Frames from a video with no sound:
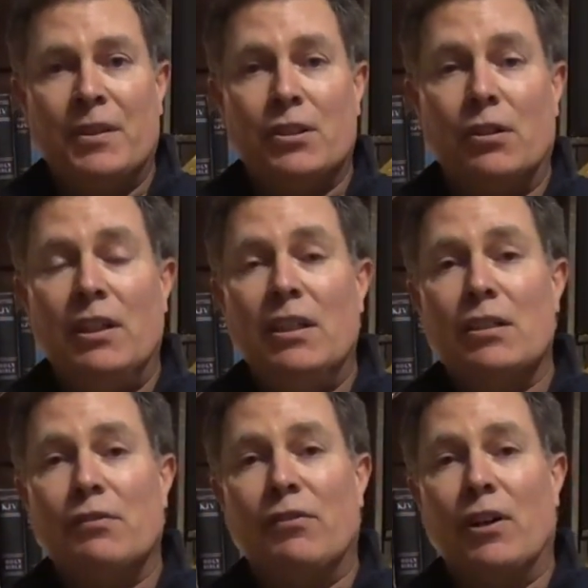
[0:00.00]
So in
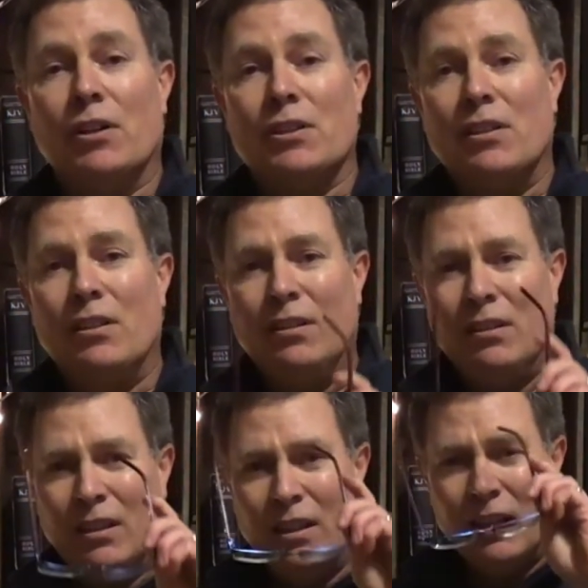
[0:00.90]
this fast,
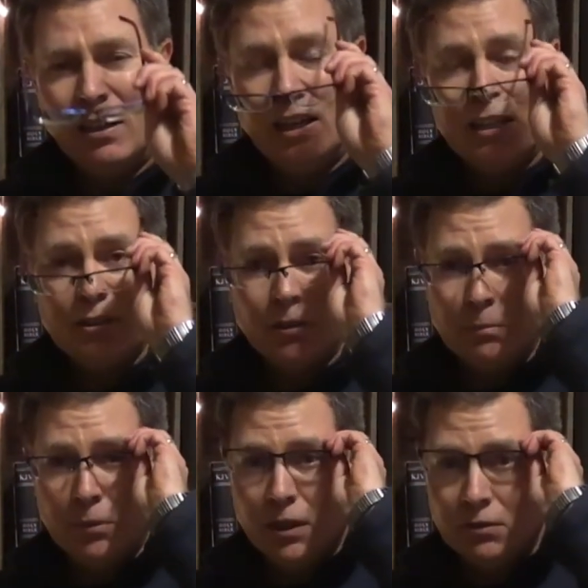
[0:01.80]
let's not
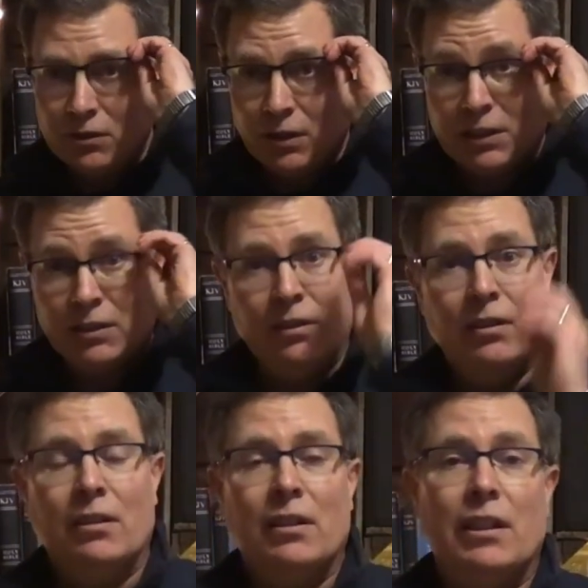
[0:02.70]
put our trust
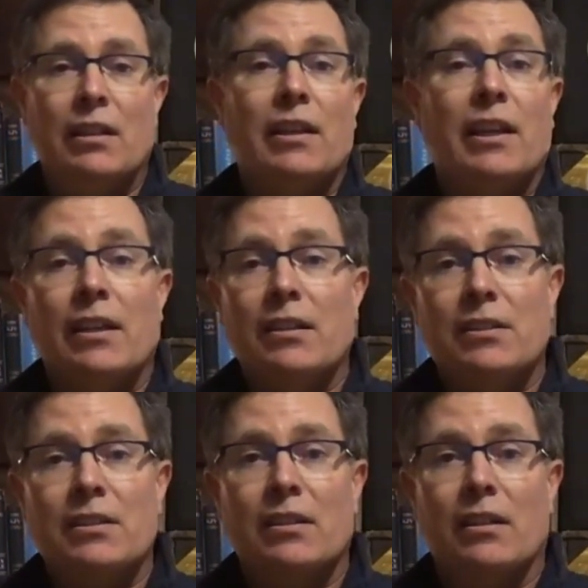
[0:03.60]
in
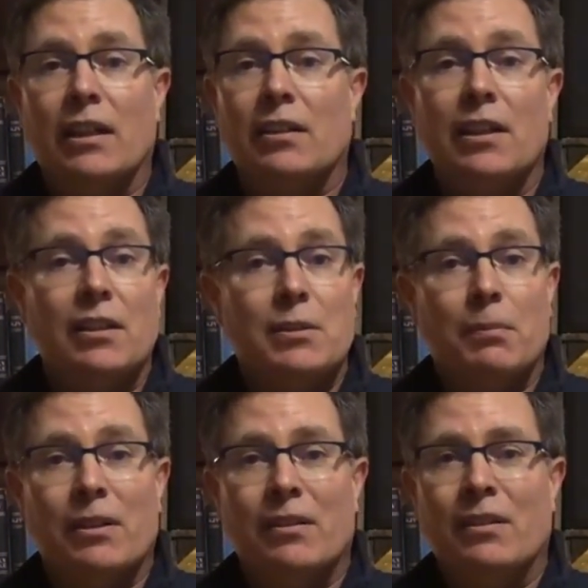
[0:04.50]
kings and
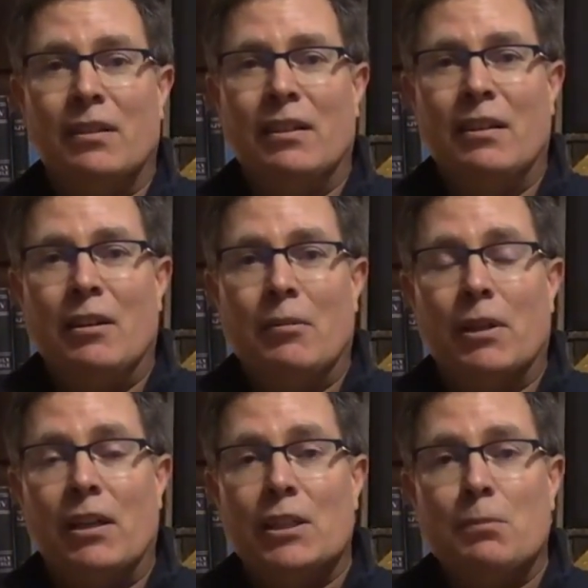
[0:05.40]
kingsmen,
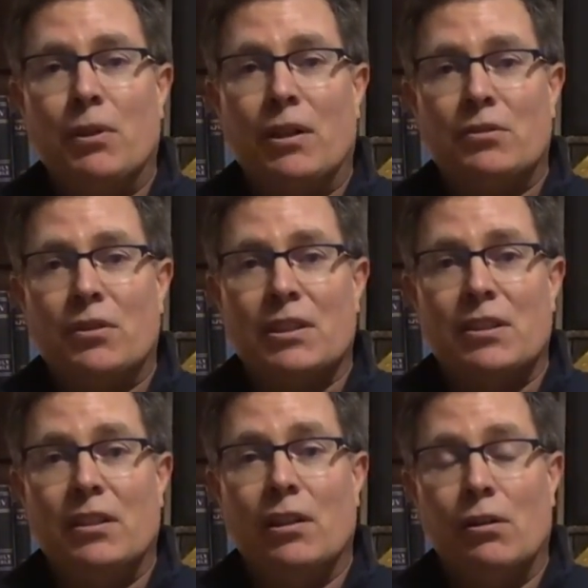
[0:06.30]
but let's put our
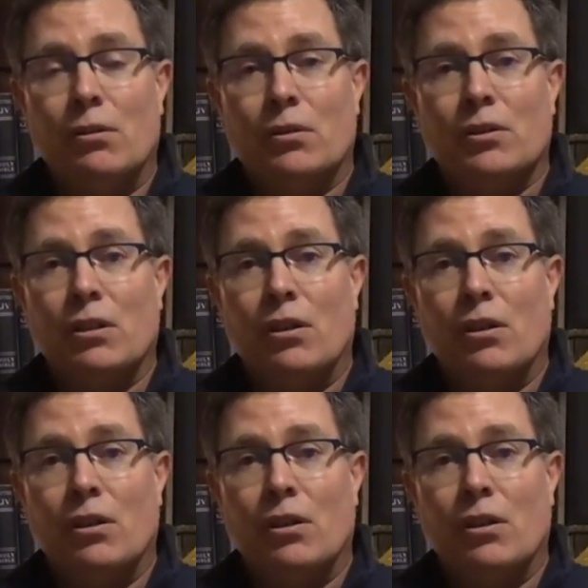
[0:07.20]
trust in the Lord, the